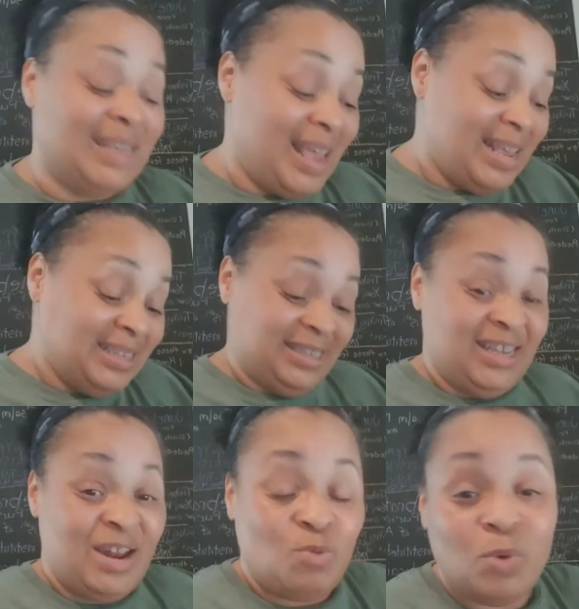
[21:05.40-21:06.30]
said he's
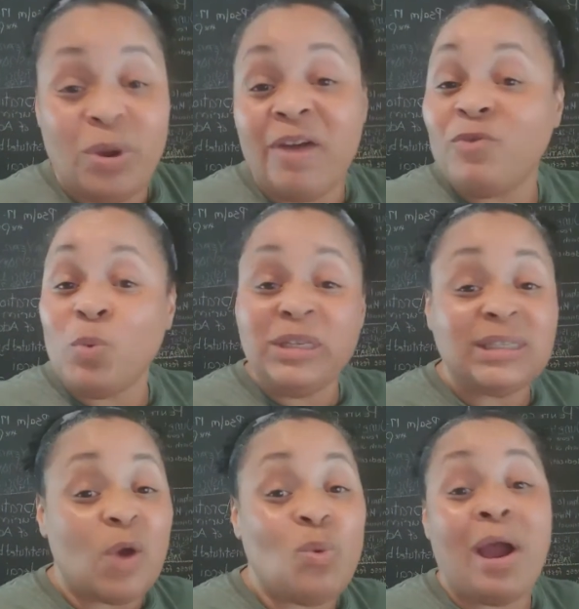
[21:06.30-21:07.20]
getting whenever we
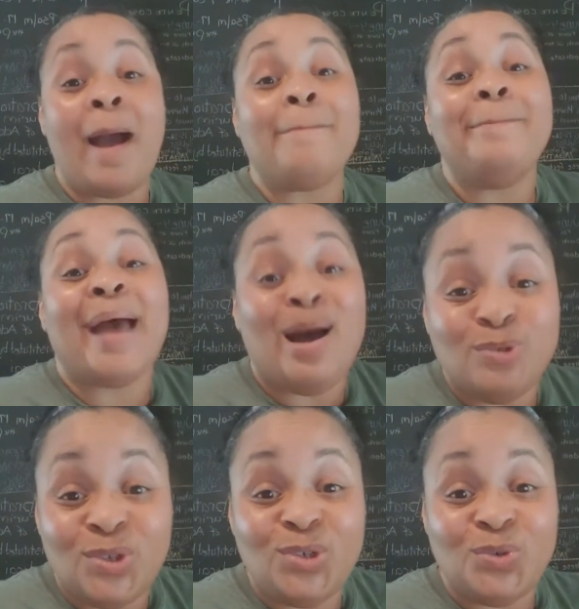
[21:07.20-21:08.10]
say we're
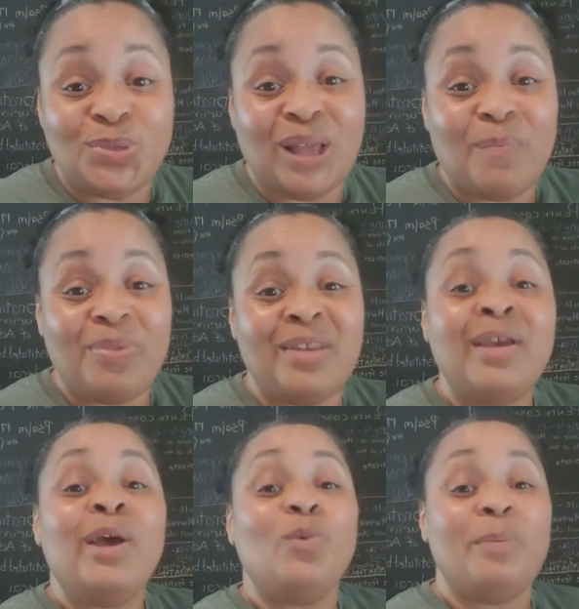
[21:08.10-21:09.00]
about to do
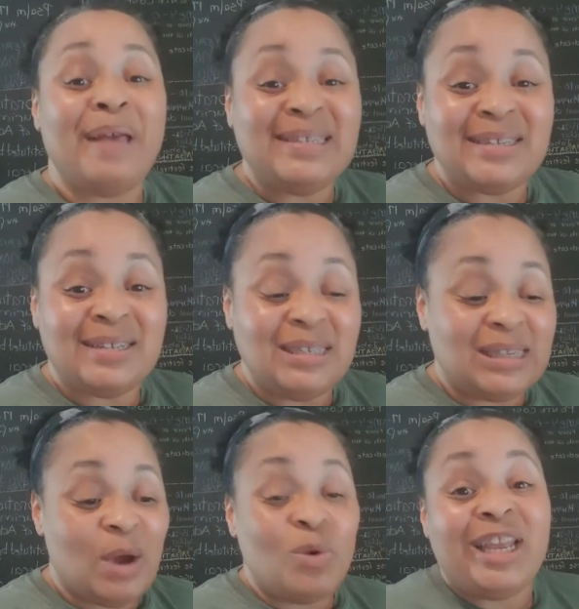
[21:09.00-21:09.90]
something, we're basically
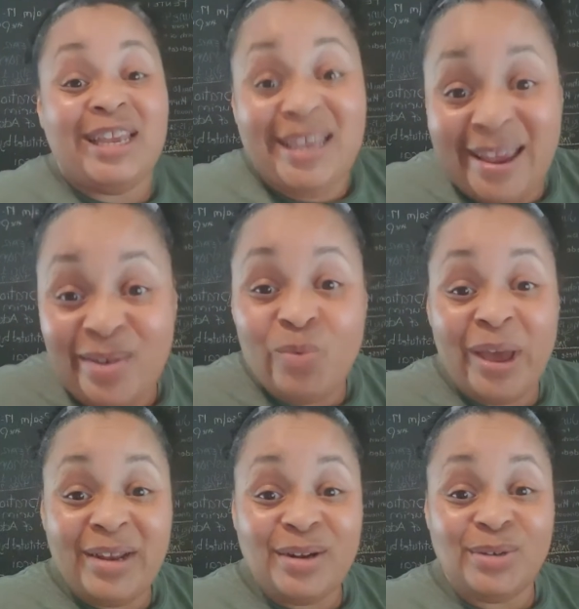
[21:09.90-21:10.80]
saying we're getting
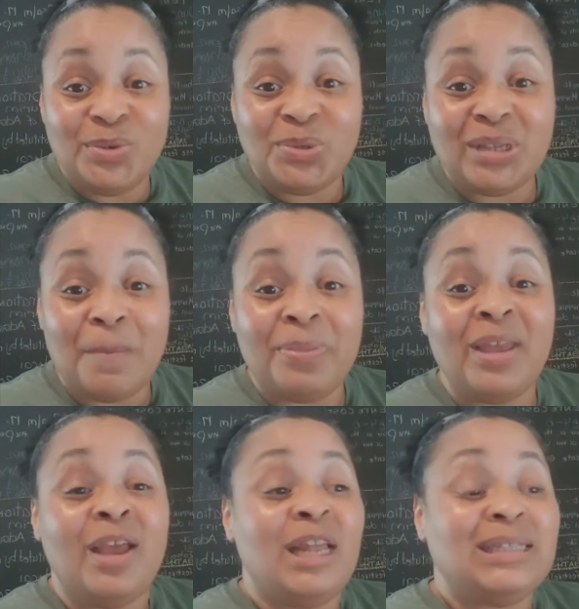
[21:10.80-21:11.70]
ready to do
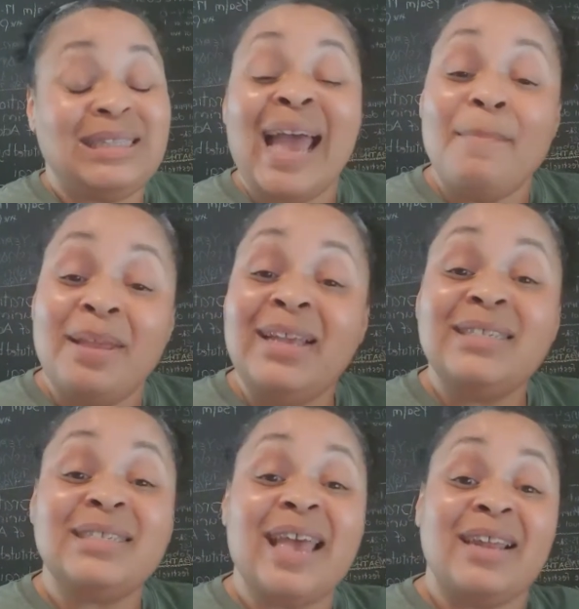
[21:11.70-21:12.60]
something. That
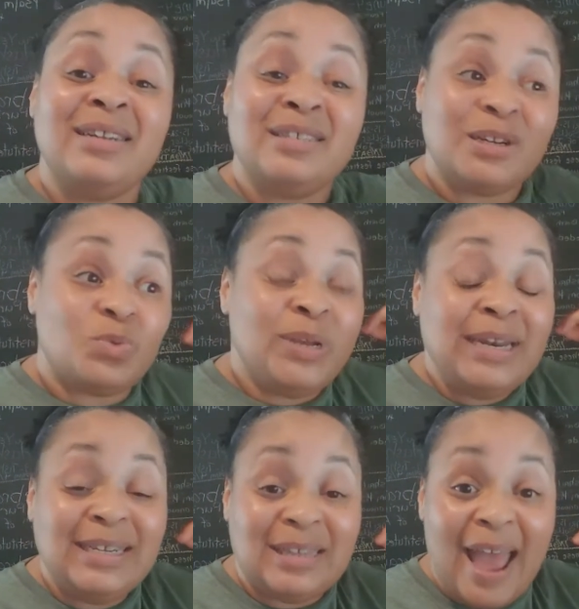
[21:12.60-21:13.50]
means that look,
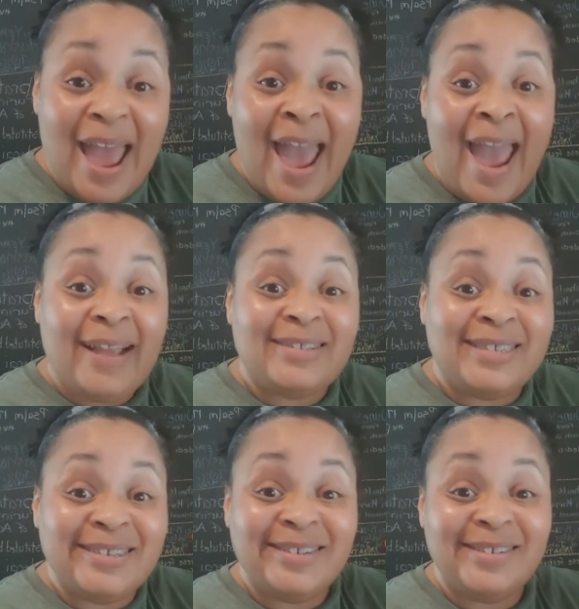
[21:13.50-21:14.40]
we need to
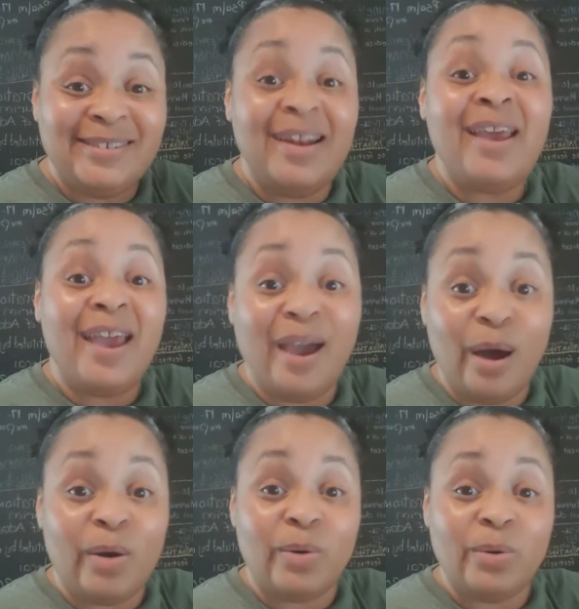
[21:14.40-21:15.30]
act
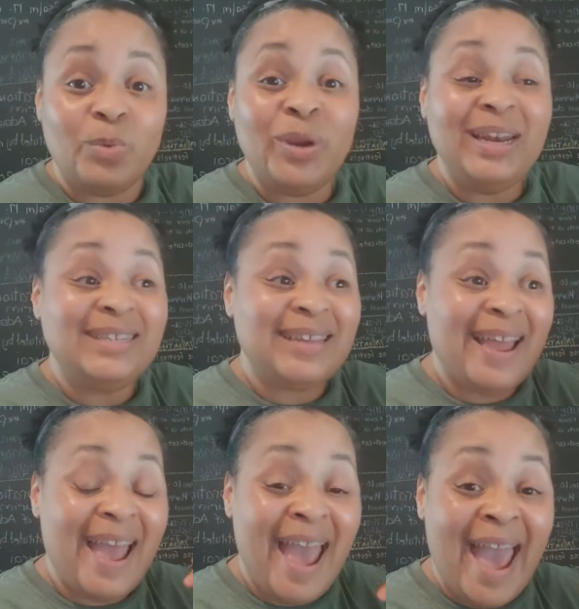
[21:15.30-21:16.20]
now. We need
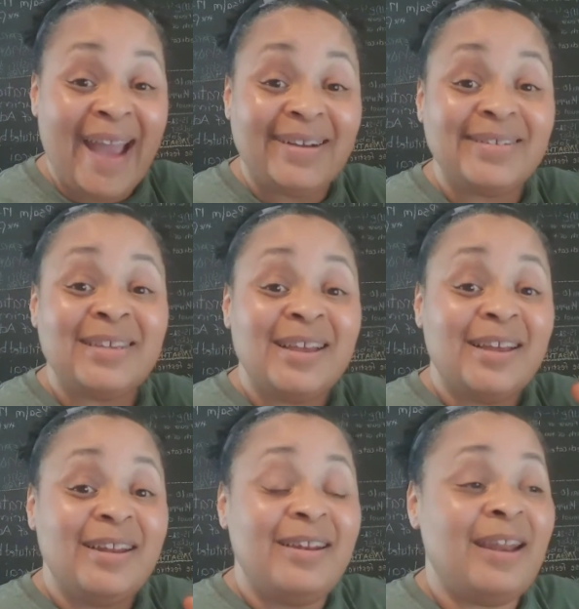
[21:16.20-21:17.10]
to act
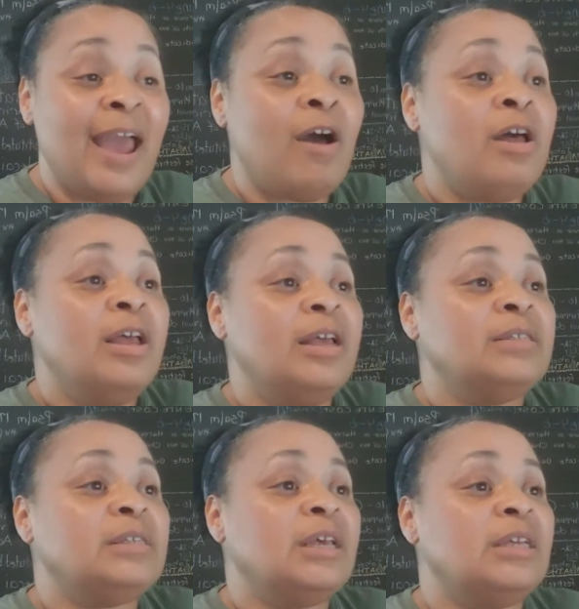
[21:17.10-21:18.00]
now.
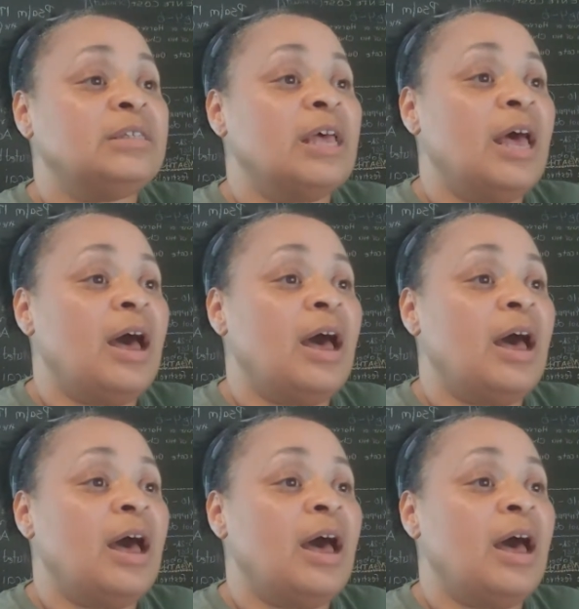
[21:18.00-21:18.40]
It says,